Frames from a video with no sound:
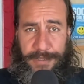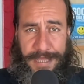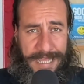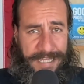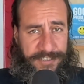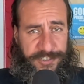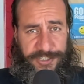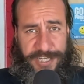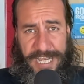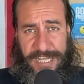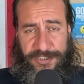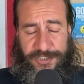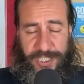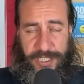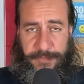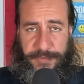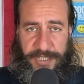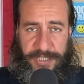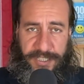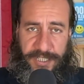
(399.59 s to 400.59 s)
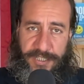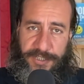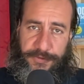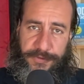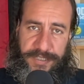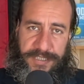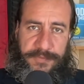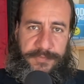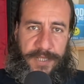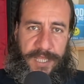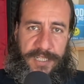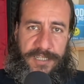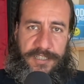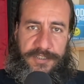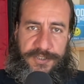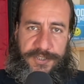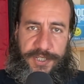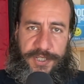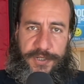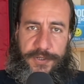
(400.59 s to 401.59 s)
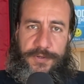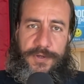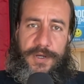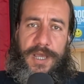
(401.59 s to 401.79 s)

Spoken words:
ask ChatGPT to explain it to you.